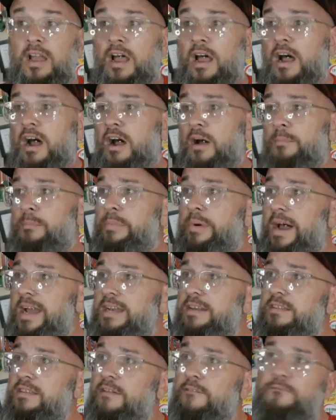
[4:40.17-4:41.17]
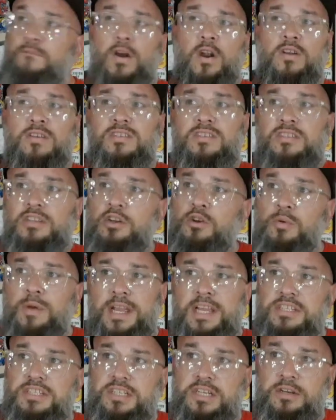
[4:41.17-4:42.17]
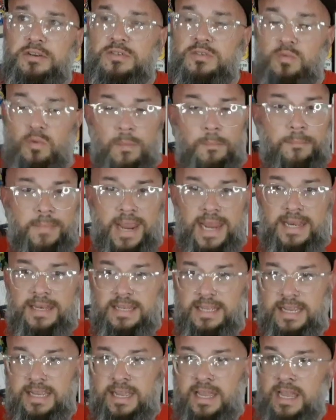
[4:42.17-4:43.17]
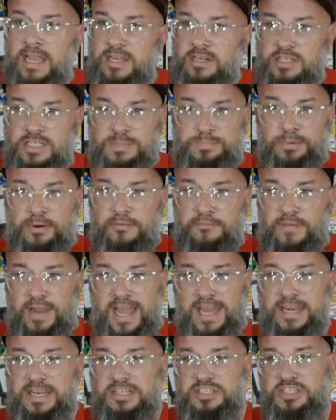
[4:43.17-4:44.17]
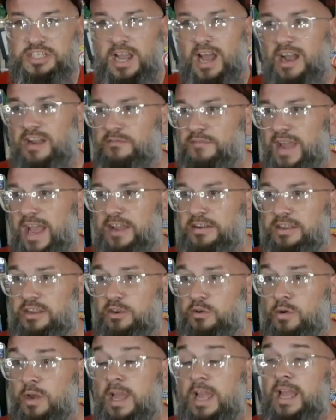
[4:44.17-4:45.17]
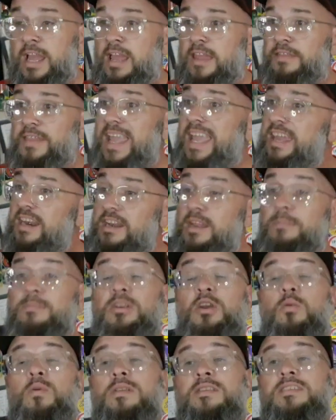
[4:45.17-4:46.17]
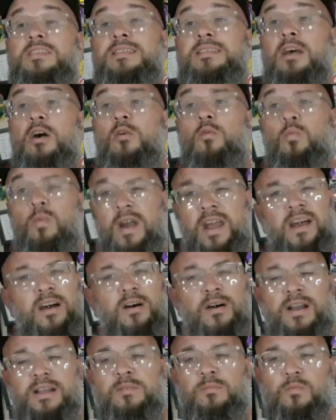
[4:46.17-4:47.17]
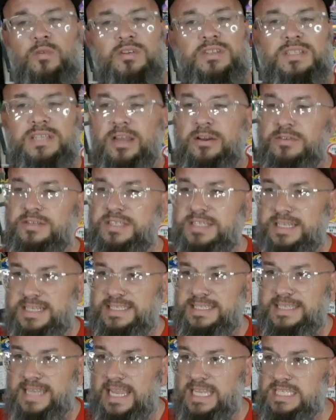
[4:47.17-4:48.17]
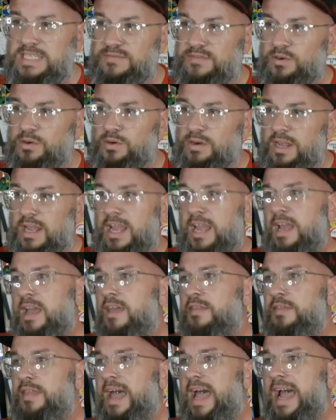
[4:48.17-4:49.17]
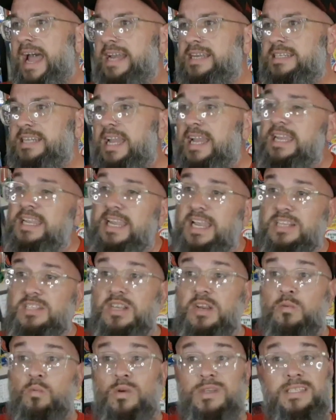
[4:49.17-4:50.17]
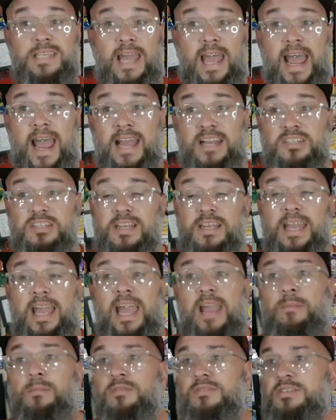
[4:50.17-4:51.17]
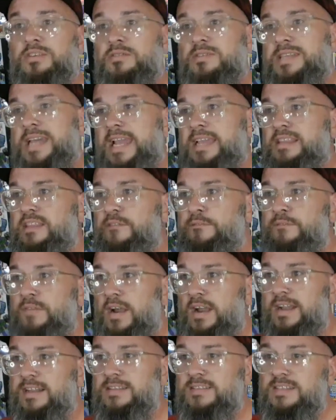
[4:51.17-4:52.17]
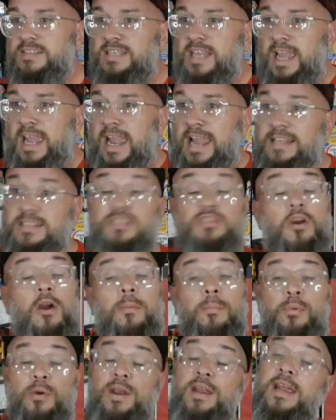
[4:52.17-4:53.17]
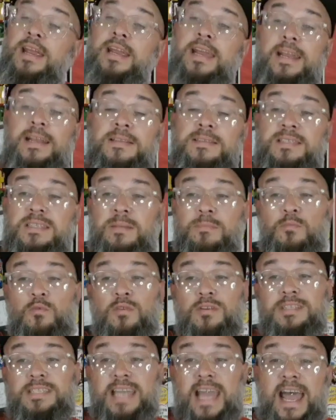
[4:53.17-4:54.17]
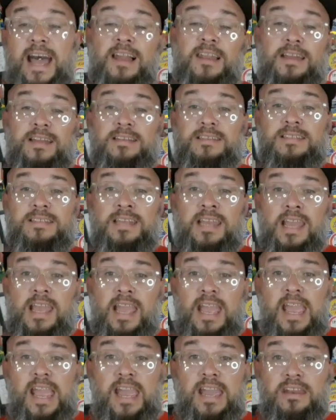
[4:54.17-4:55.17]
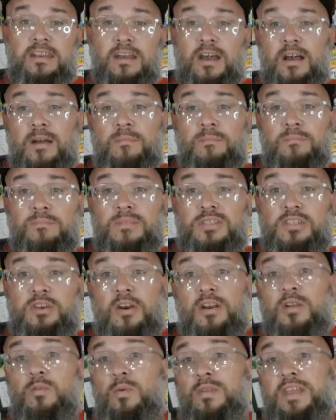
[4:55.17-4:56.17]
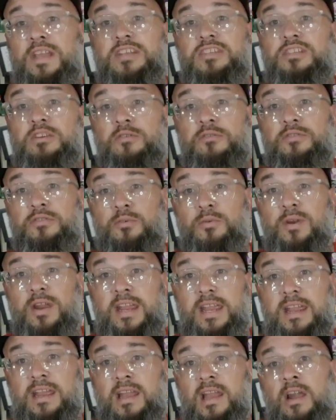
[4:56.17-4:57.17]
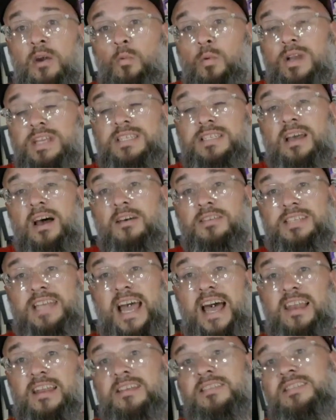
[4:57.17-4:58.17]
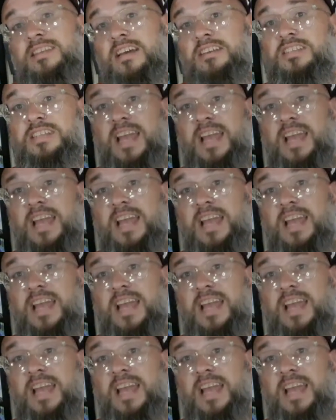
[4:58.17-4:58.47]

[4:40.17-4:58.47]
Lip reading: But the first 2 issues were mainly just providing shock value. They ended up doing so well and were so successful that Kitchen was actually able to take the funds and start bringing in some more talent. And starting with issue 3, we saw talent such